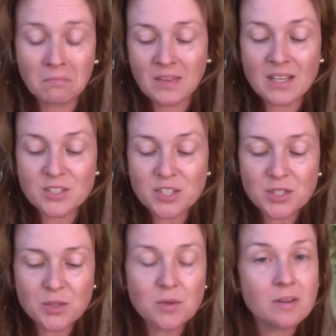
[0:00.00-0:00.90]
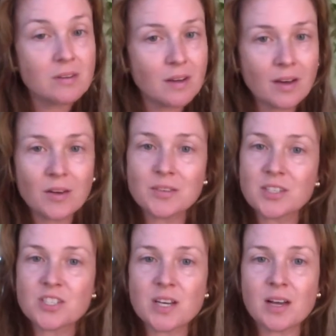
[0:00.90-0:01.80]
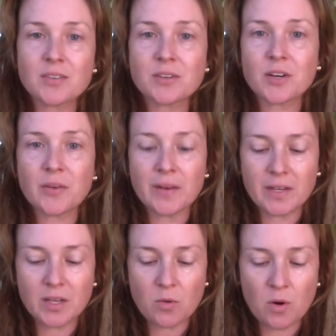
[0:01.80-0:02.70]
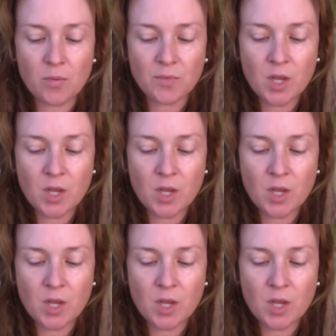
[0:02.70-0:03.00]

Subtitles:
And two, not all dish towels are created equal.